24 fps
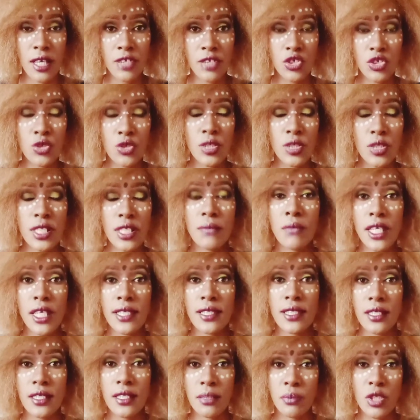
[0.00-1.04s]
That really
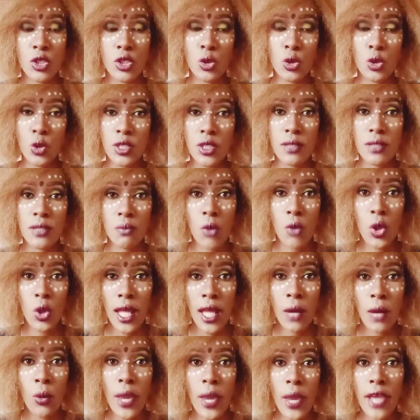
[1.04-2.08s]
makes lips look smaller,